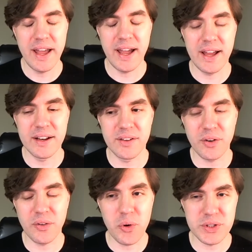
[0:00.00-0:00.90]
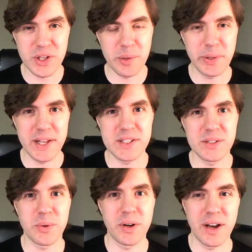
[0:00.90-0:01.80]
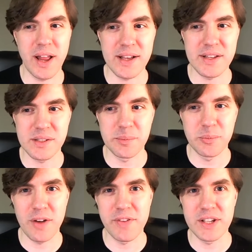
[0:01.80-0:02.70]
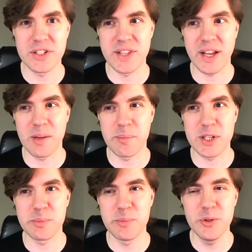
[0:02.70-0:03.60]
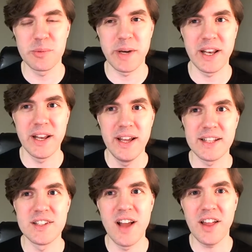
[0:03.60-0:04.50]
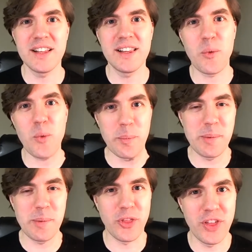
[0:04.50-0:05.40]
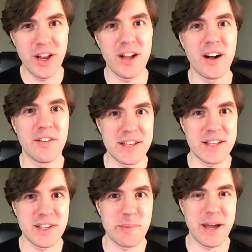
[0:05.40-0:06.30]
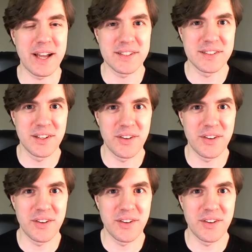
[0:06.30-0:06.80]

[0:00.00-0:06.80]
And there, of course, there are places where it has some rough edges that could be smooth, but it's nothing like what people think of as Emacs.